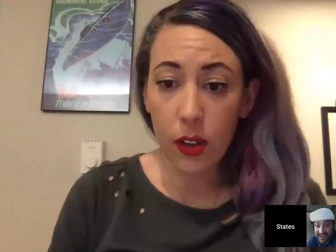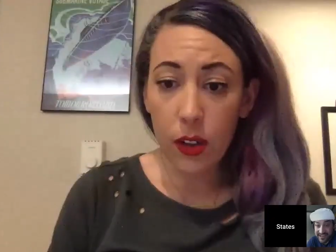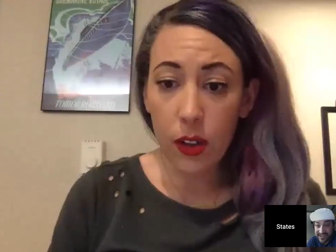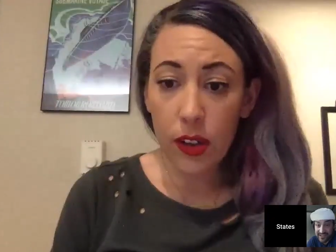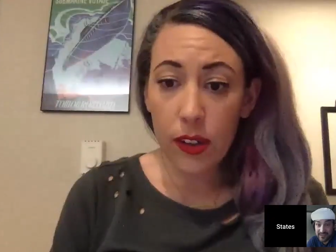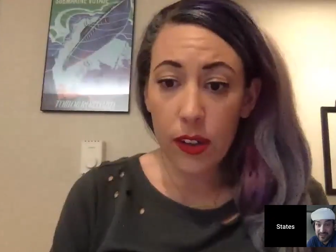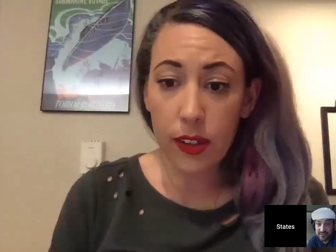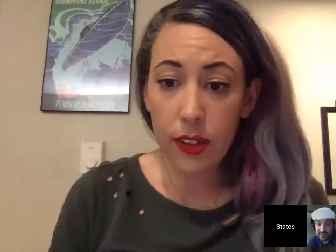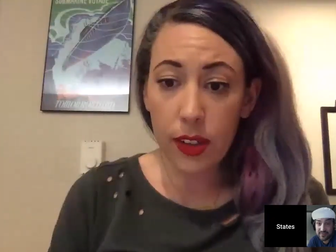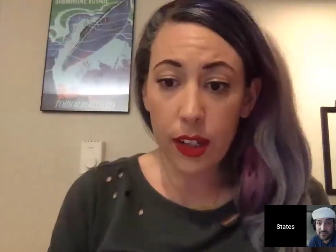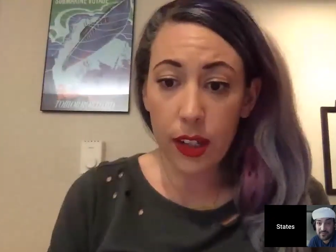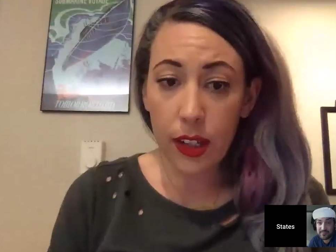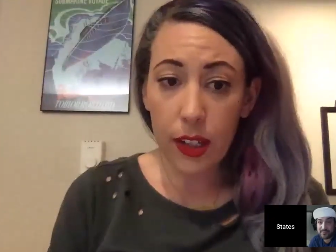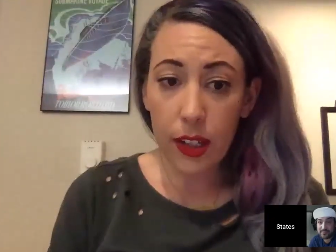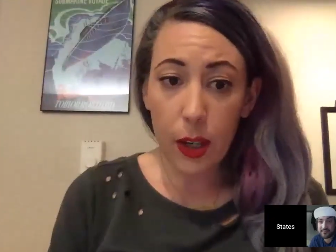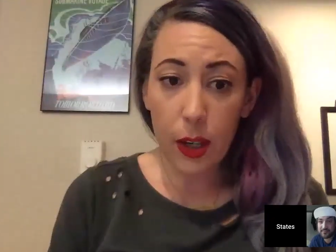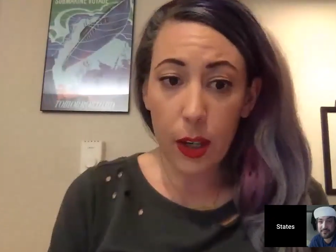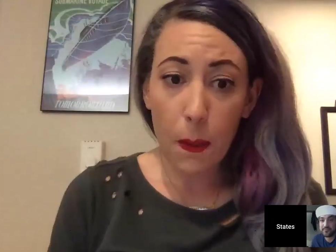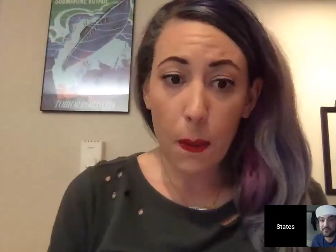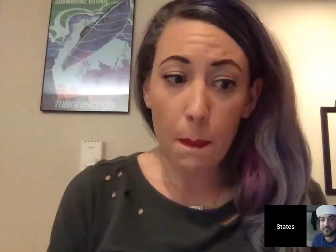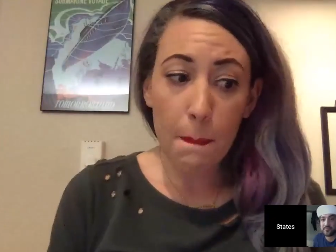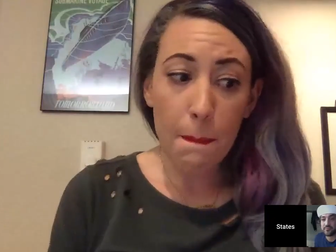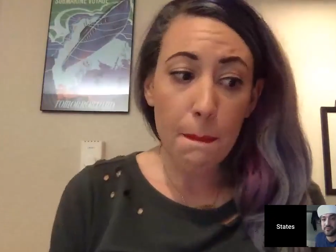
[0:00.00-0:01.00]
is like
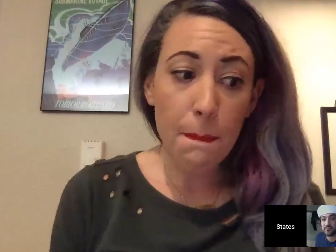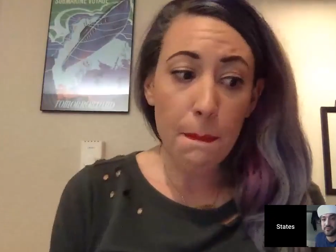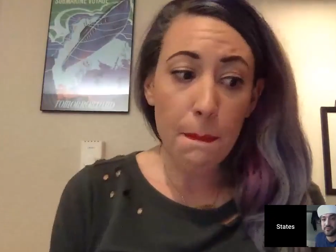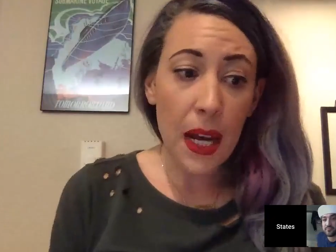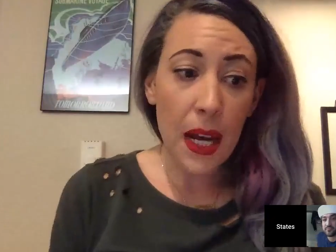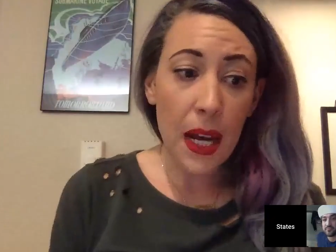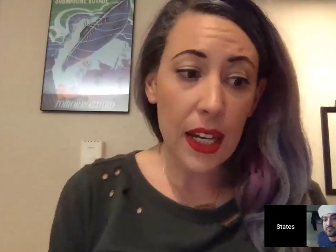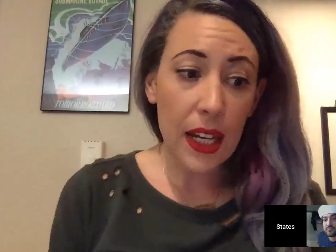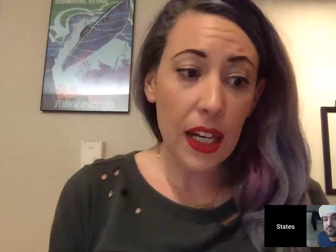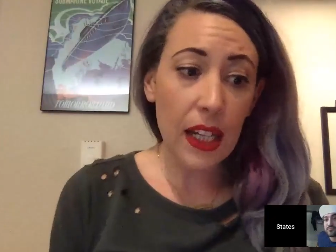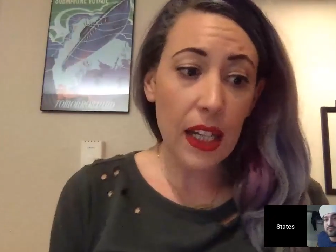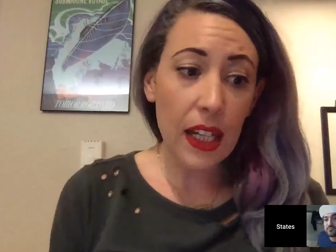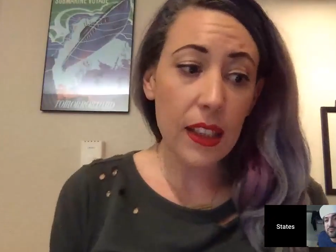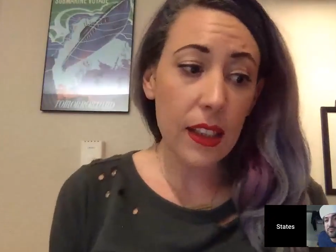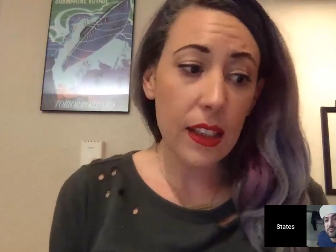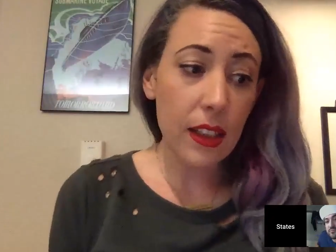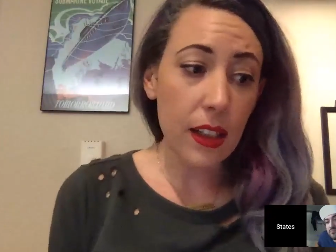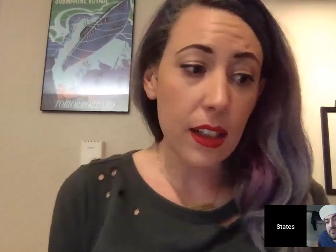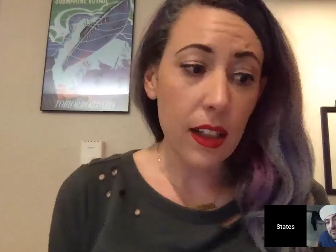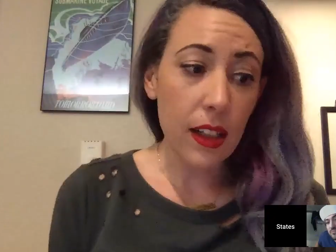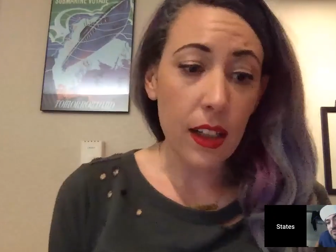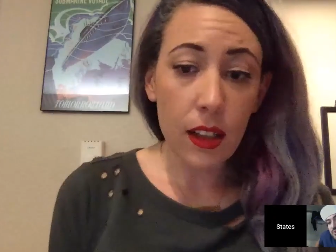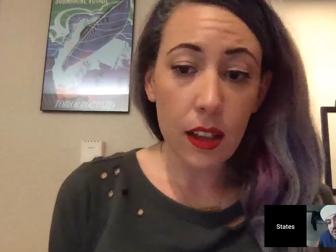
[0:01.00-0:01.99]
my
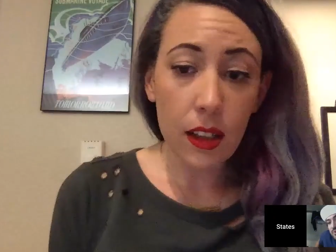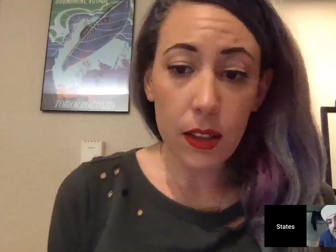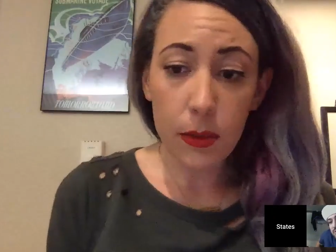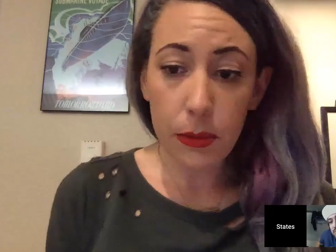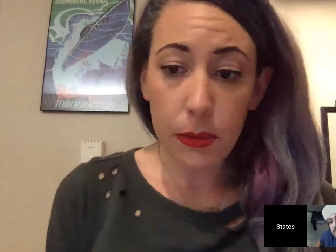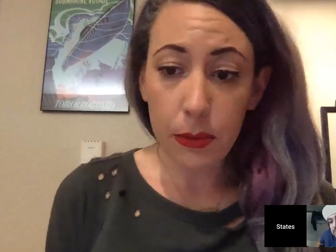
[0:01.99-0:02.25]
idea,